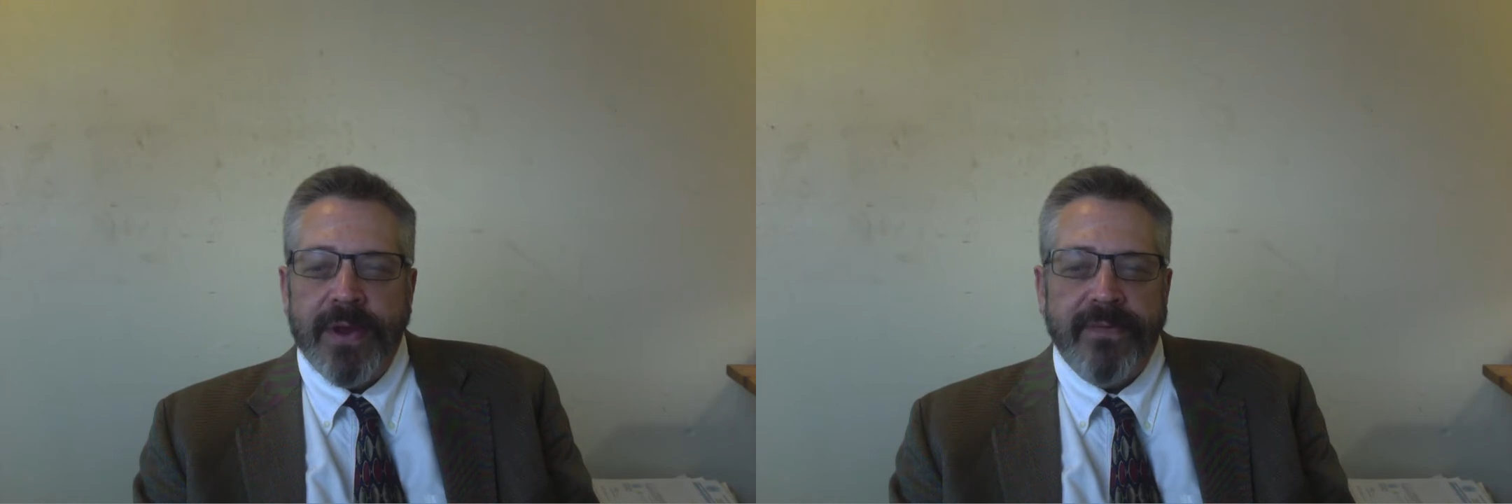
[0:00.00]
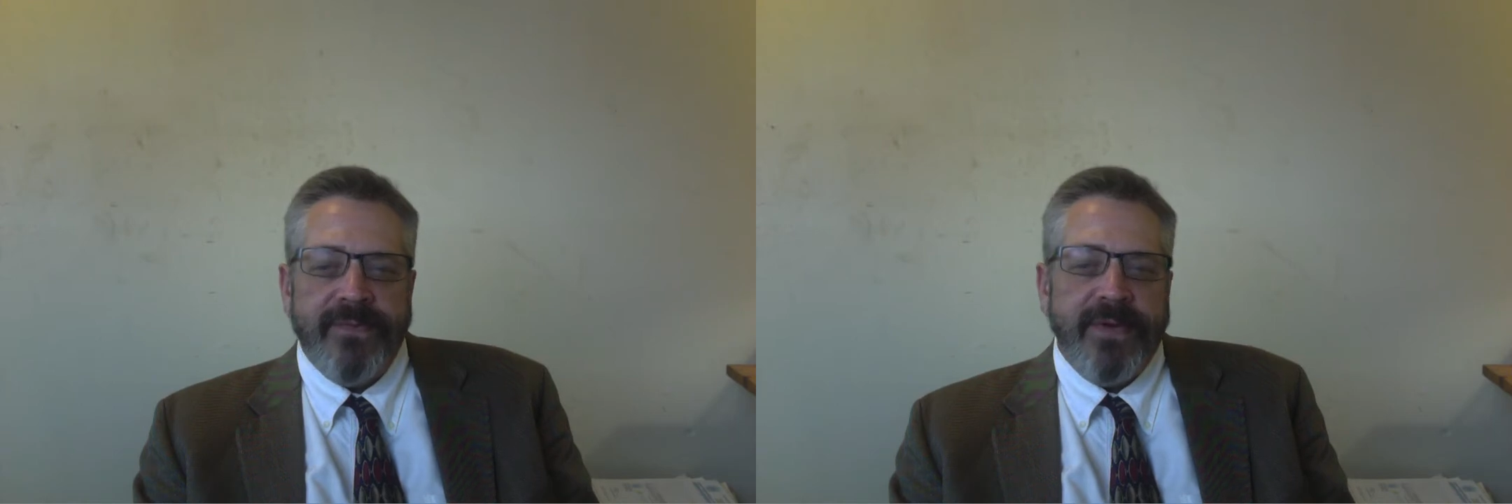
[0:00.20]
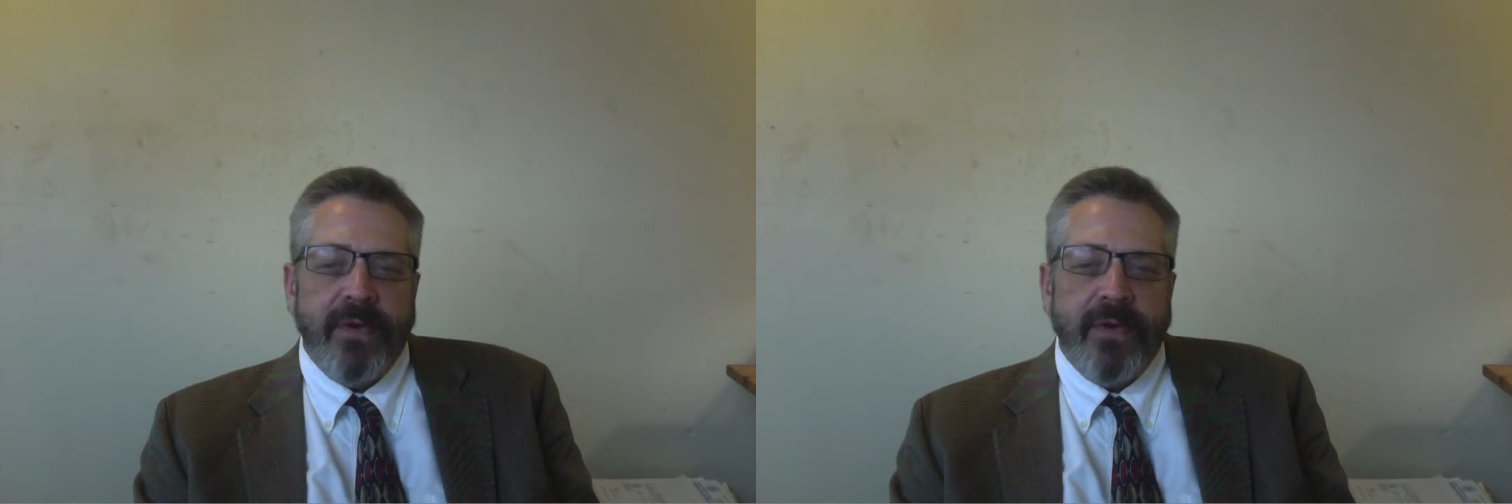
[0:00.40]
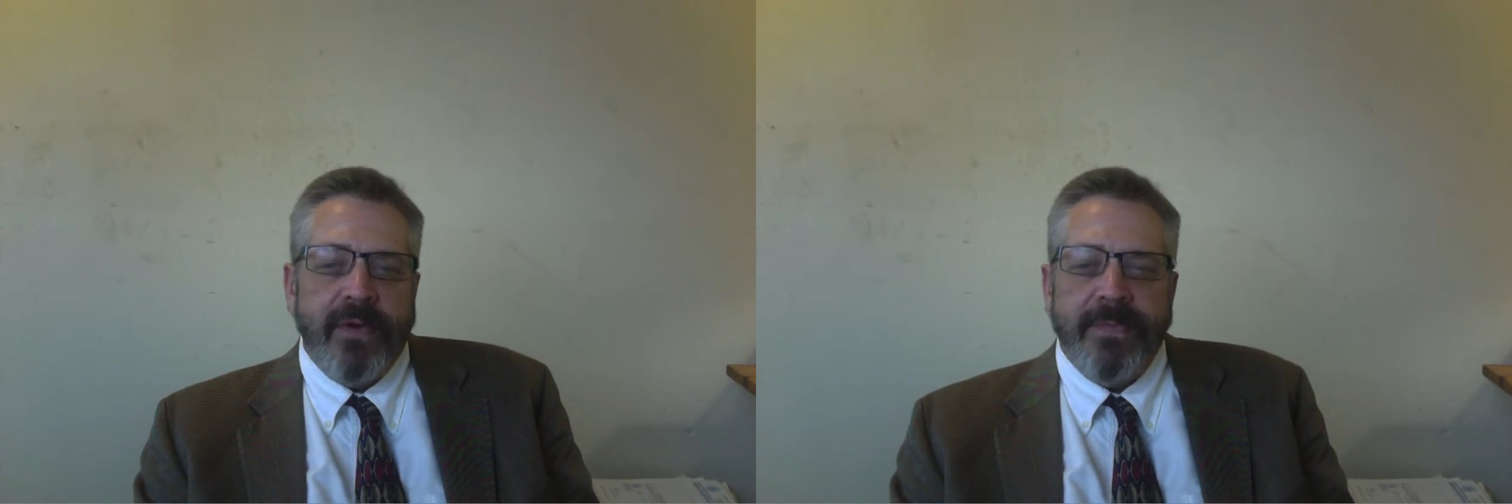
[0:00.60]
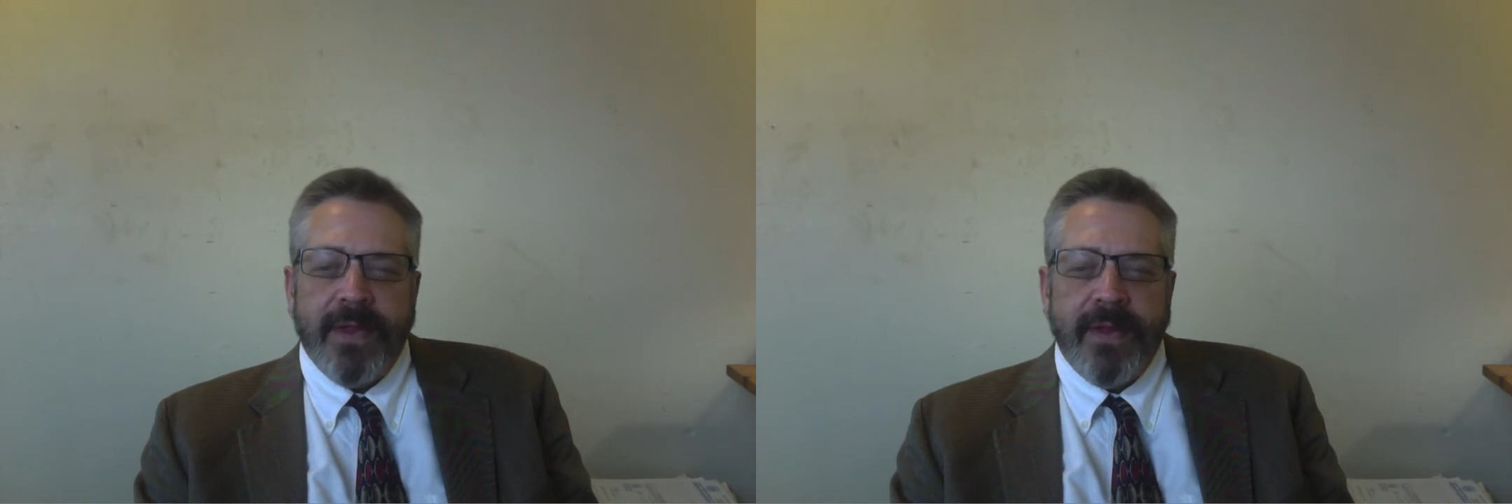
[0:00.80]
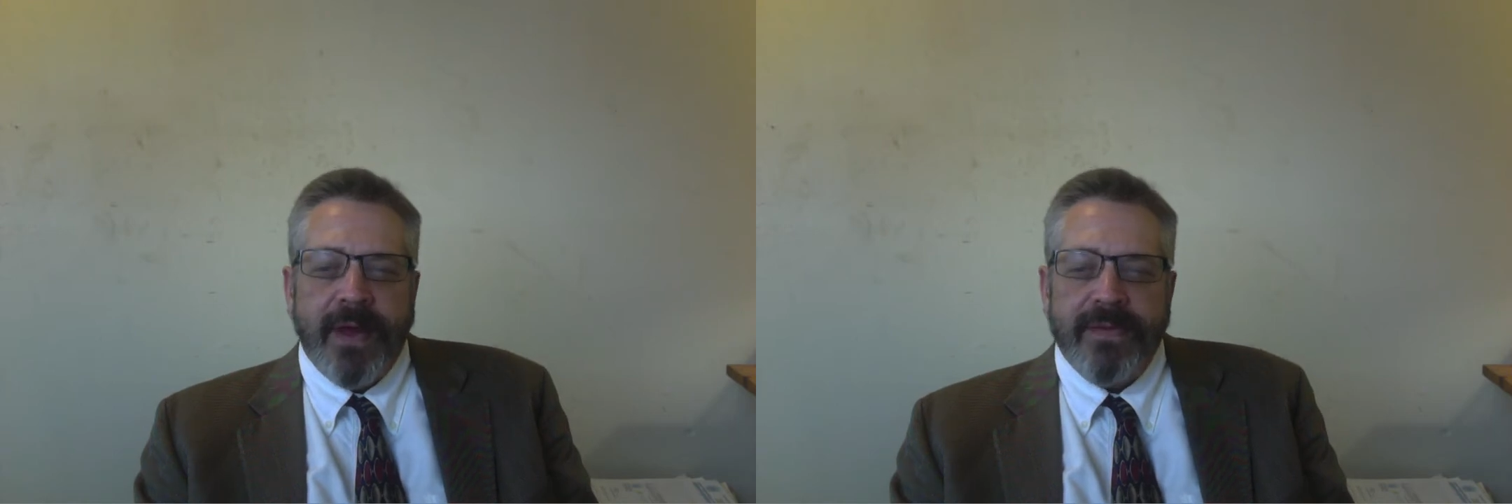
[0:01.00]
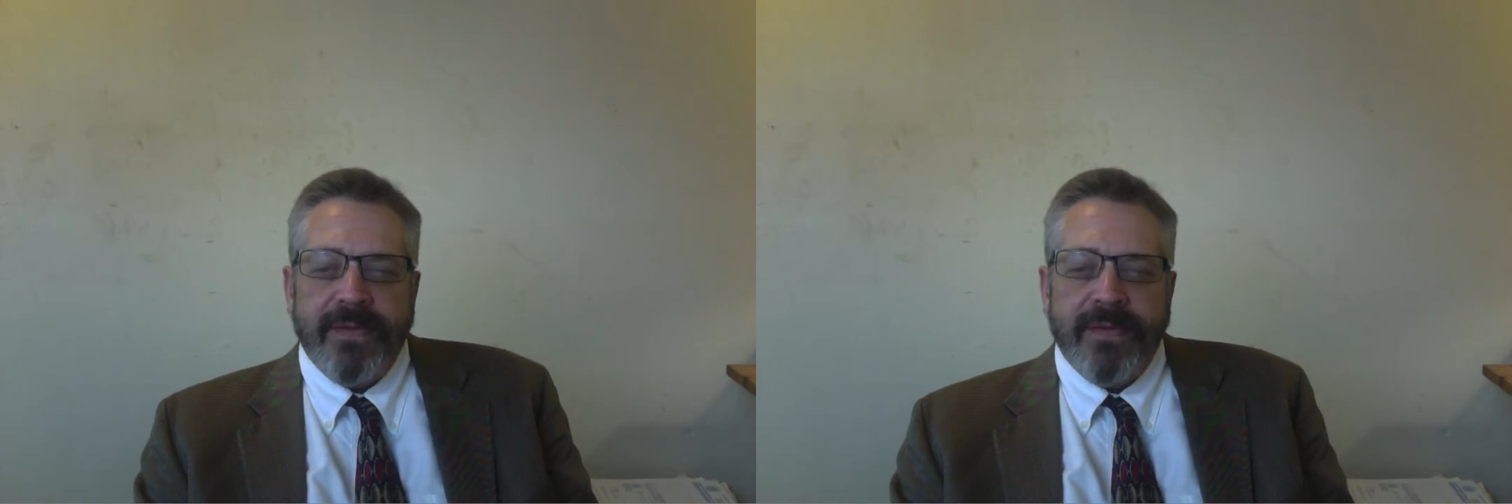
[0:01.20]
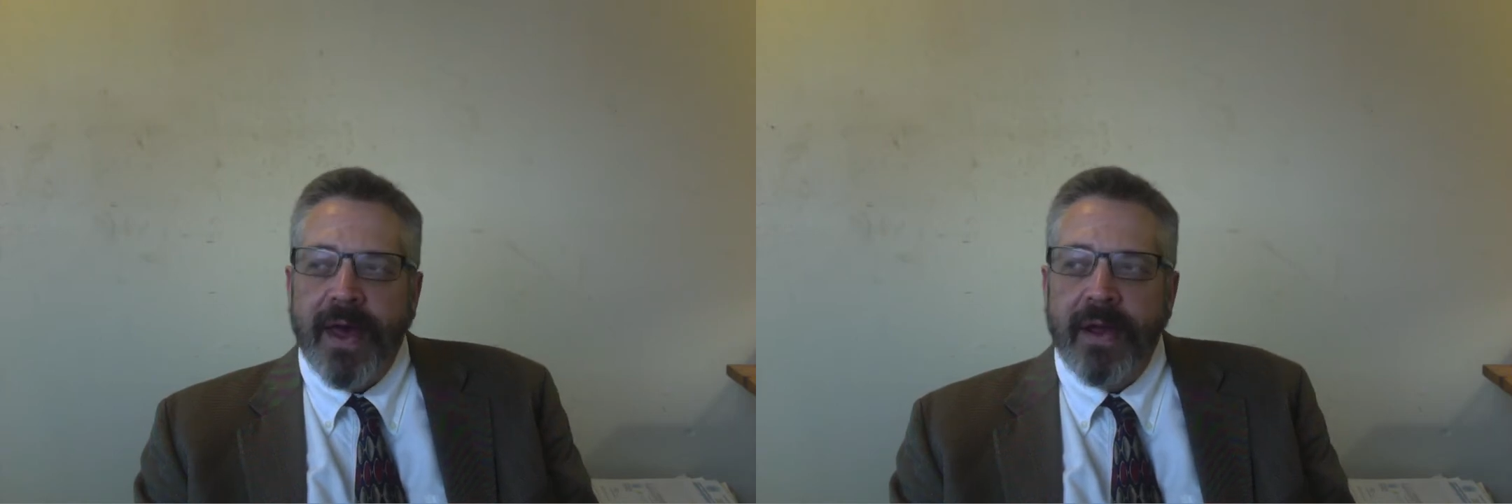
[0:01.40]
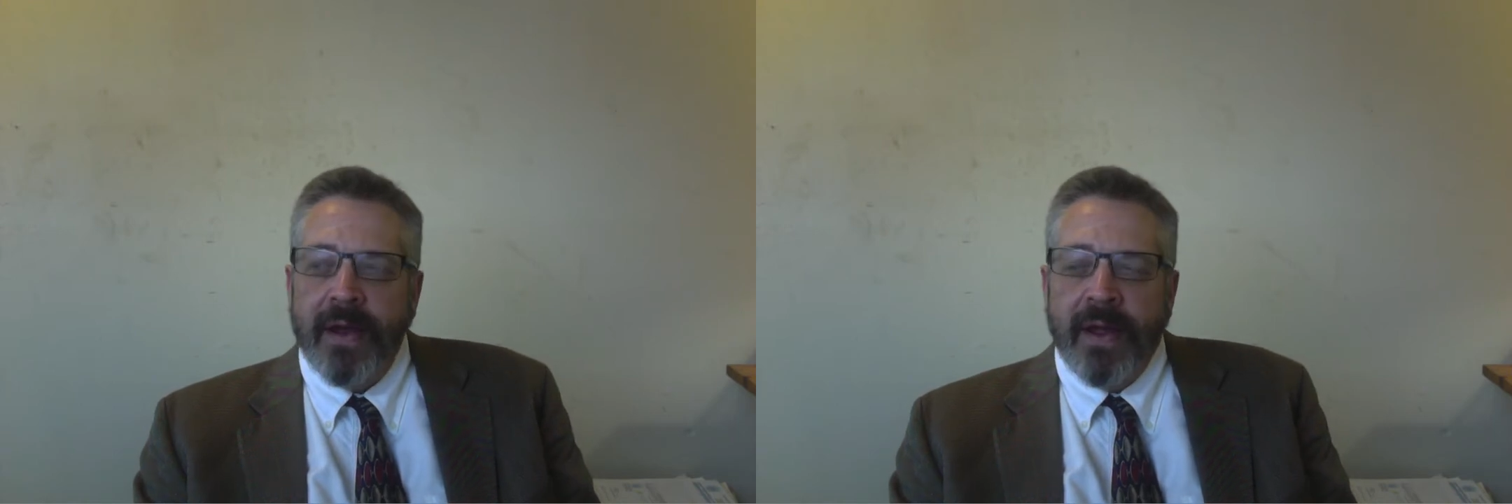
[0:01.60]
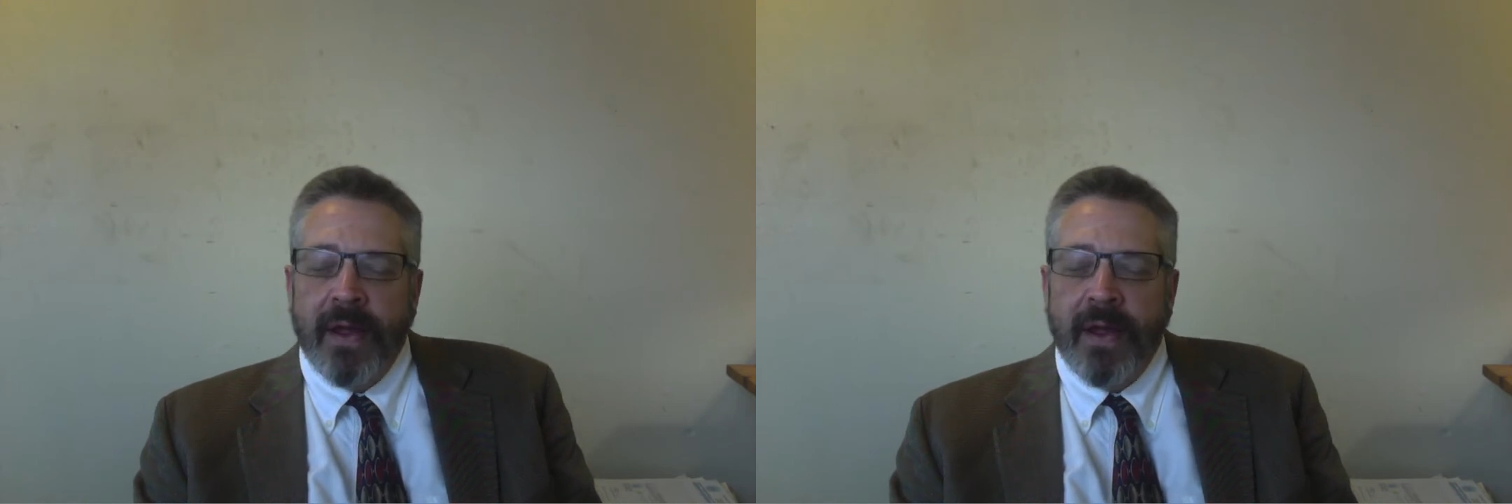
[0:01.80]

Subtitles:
PC or something like that,